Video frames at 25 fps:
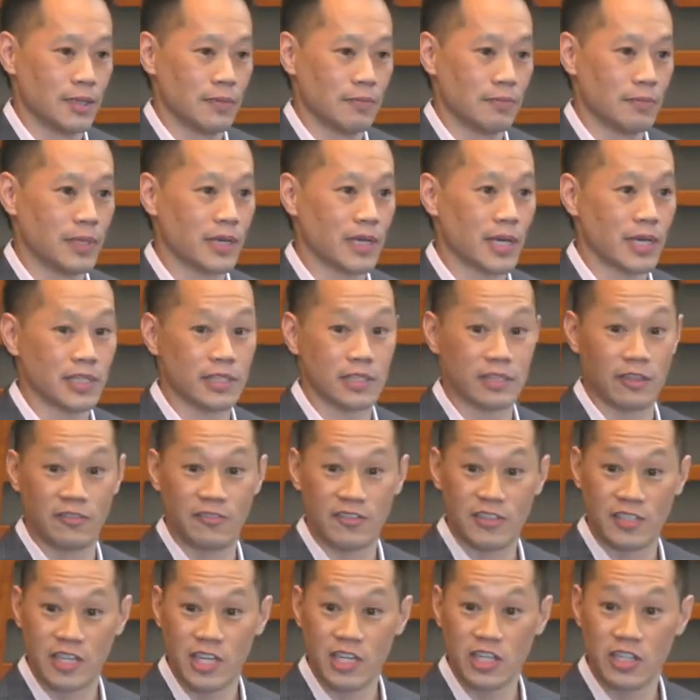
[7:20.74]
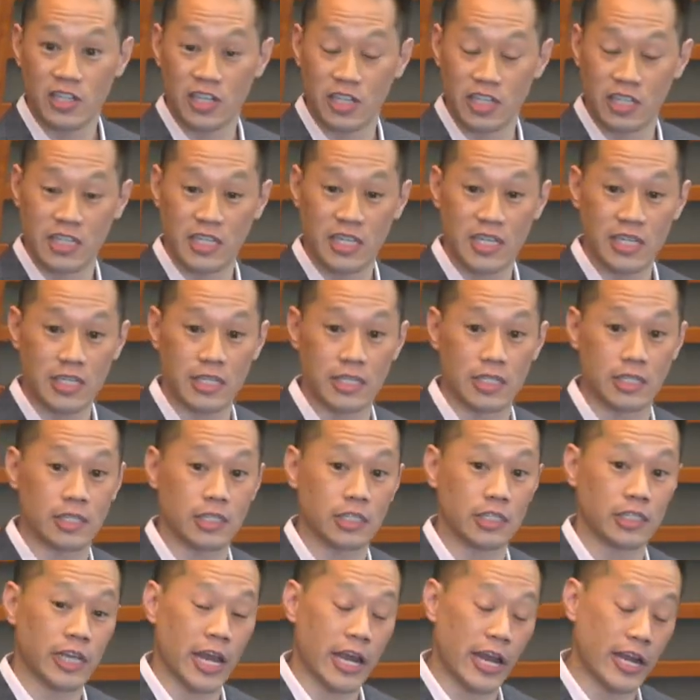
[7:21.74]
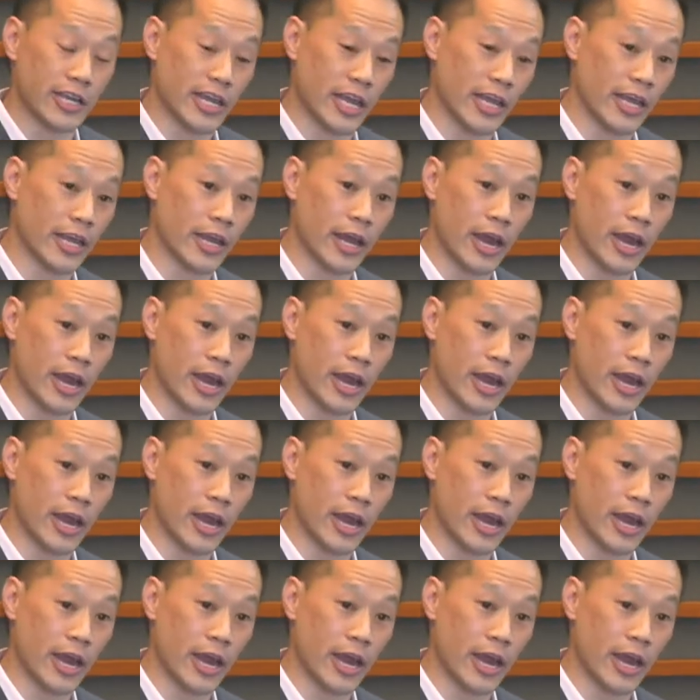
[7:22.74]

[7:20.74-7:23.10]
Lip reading: because the physician assistants taking